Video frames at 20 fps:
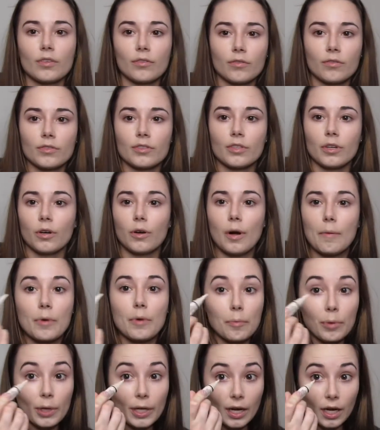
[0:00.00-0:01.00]
So I'm gonna
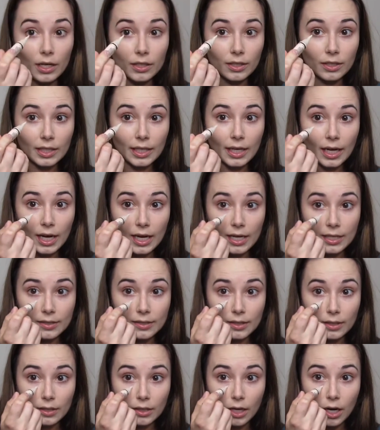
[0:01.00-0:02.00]
put it under the eyes
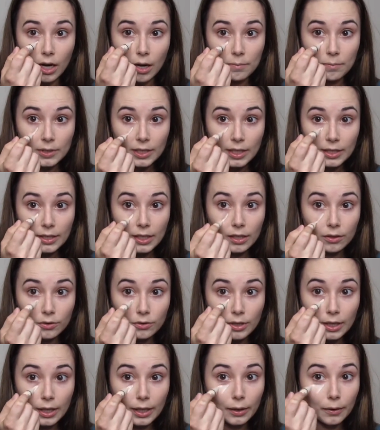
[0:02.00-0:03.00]
in an upside down
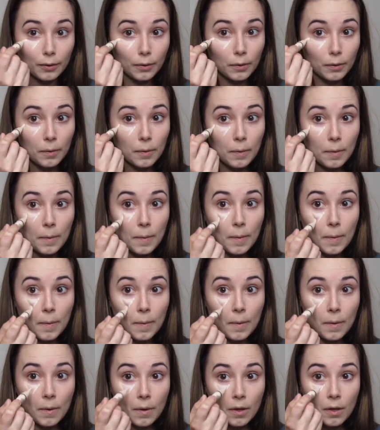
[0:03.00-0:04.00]
triangle,
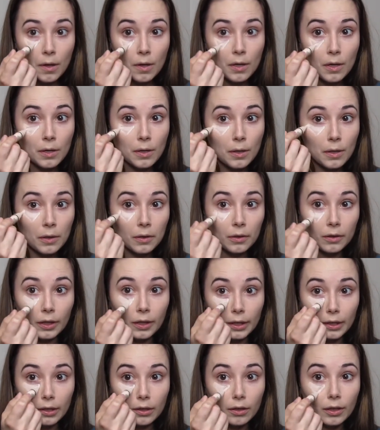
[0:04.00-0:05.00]

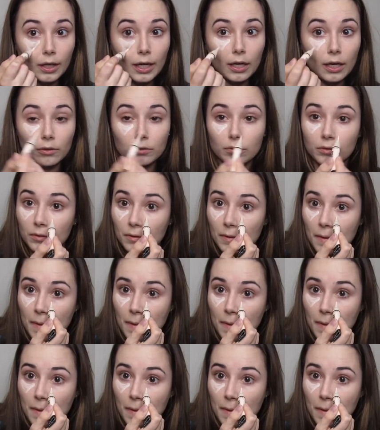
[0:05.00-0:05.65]
like a clown.